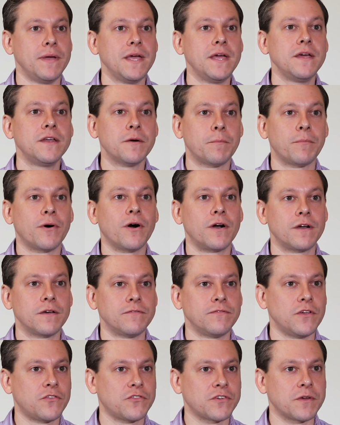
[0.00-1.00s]
Being a part
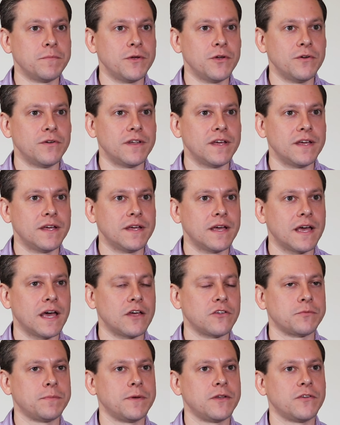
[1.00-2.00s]
of this community
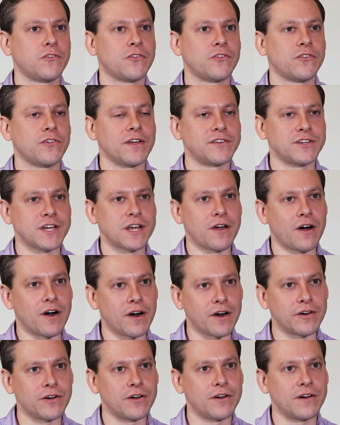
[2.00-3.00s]
has been such an
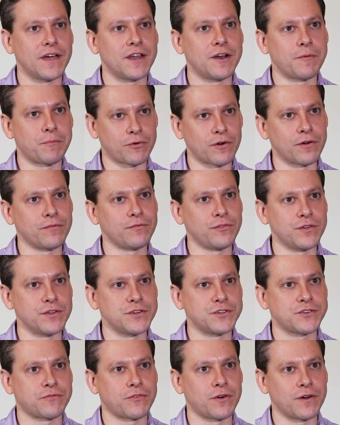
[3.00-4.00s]
honor and a
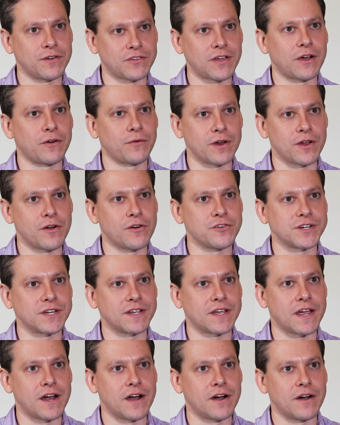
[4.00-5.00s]
privilege for Integrity
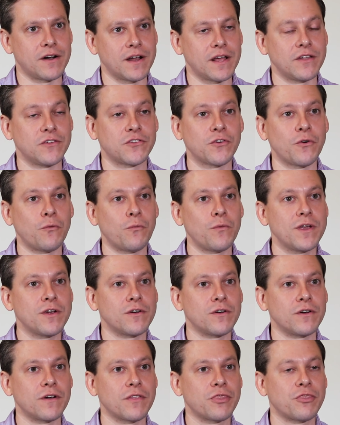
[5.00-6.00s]
Urgent Care, and so we
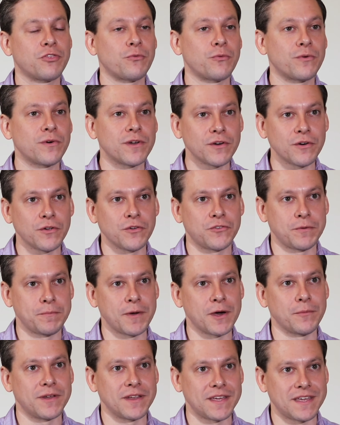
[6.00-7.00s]
are thrilled to
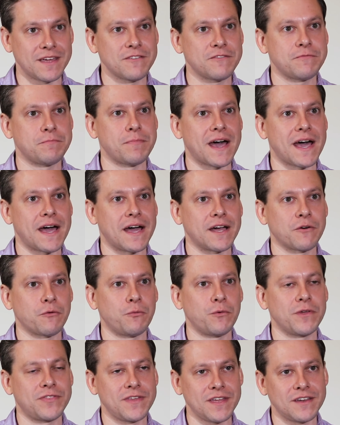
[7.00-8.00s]
be able to give
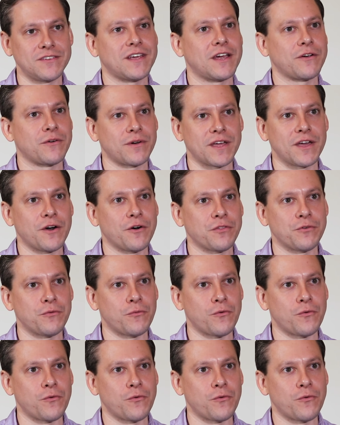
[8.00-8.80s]
back with the Integrity Health